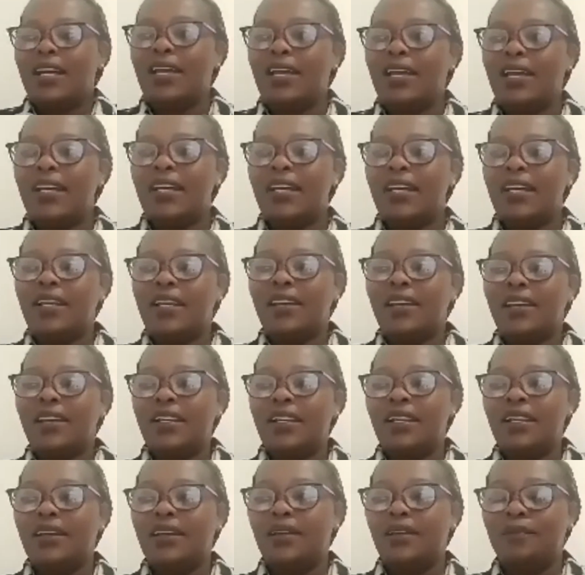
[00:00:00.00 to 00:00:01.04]

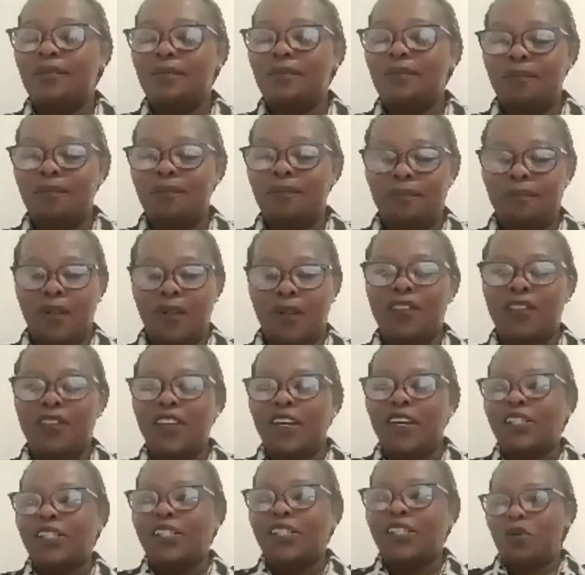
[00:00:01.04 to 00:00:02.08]
Things we
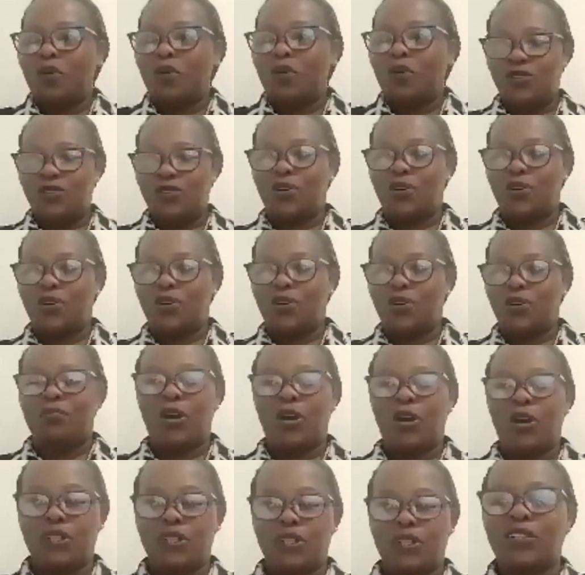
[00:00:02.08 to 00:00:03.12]
must know about
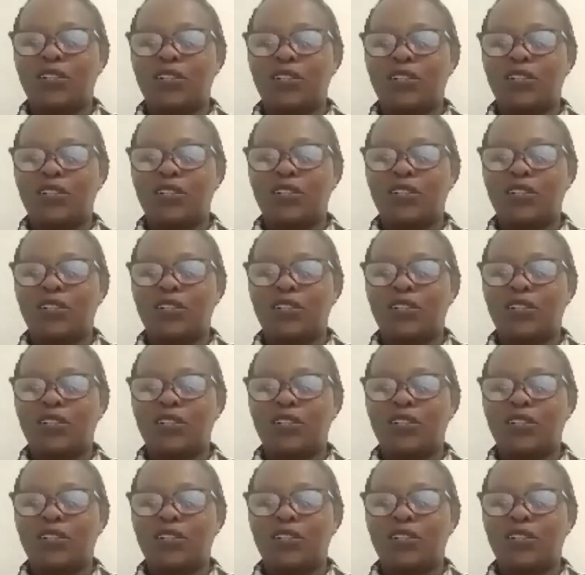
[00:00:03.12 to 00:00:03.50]
God's covenant.